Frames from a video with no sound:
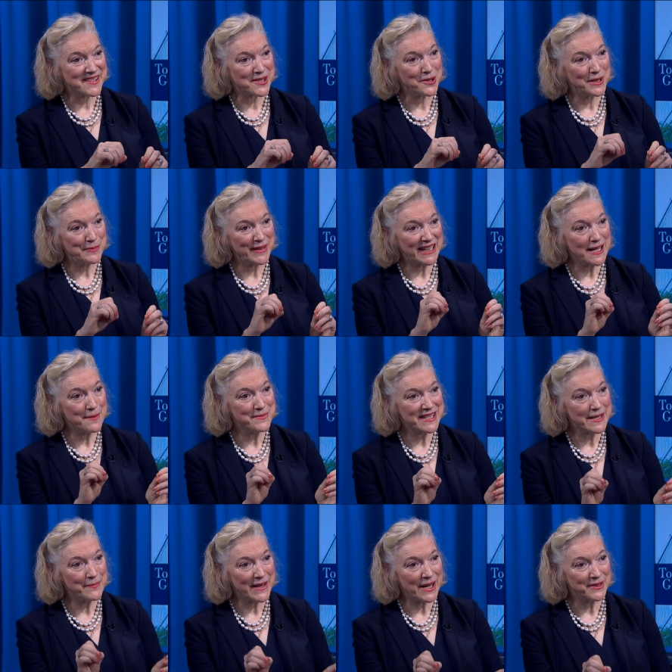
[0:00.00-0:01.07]
so it
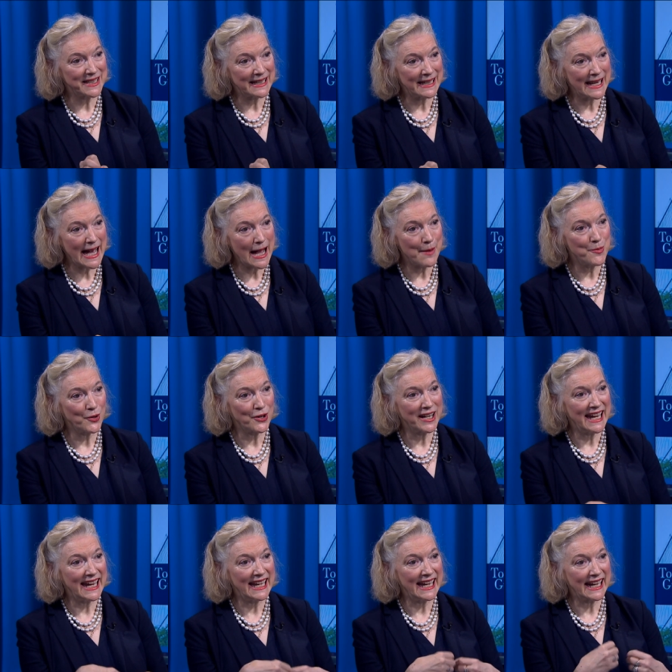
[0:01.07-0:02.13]
becomes about
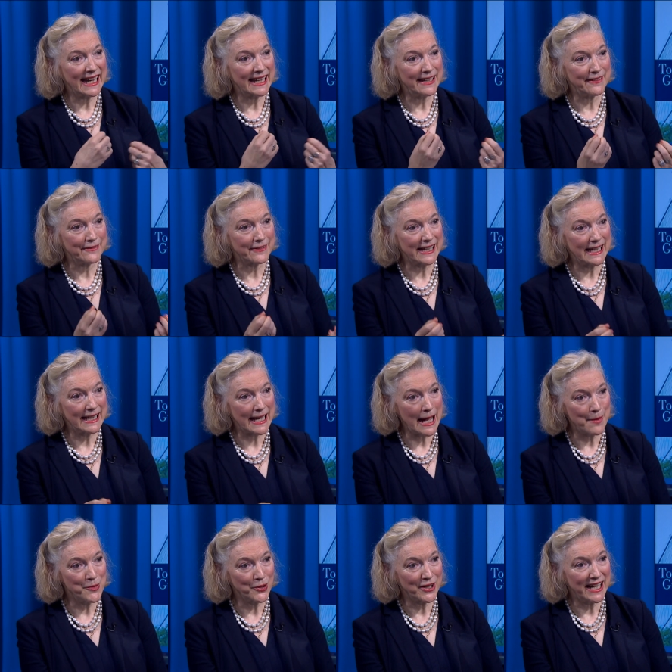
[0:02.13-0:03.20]
elaborating and
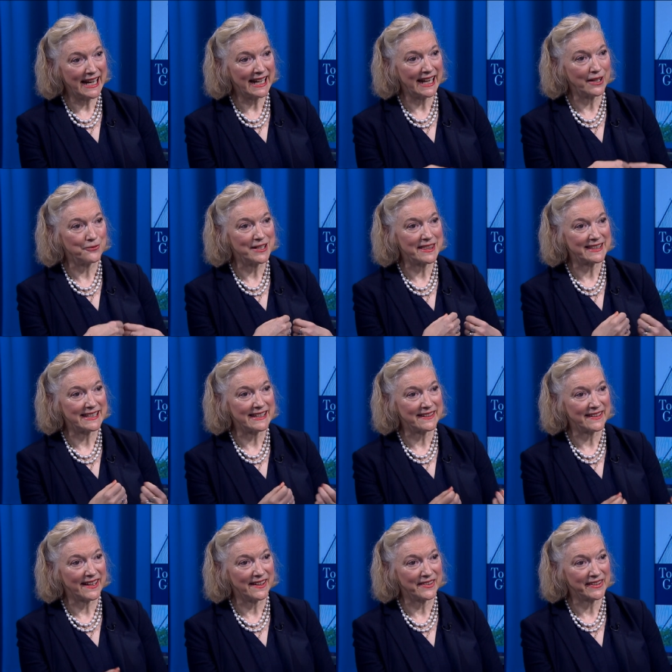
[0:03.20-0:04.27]
re-elaborating with
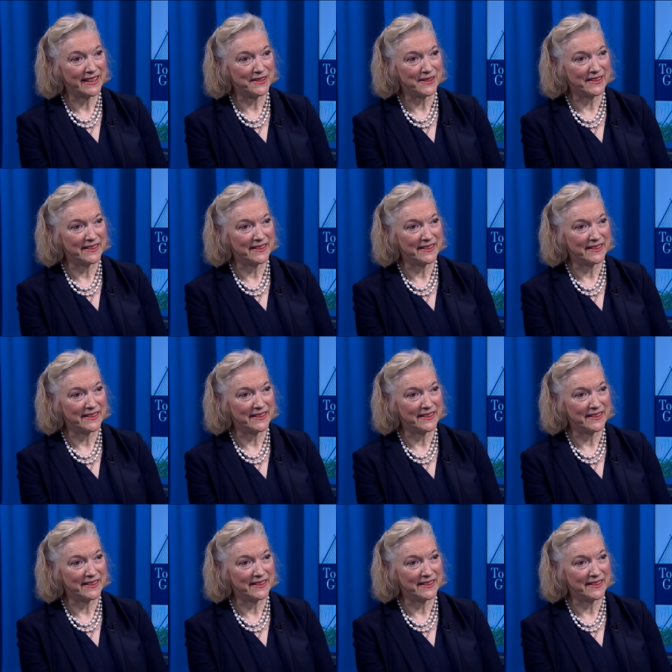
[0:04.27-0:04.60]
details and all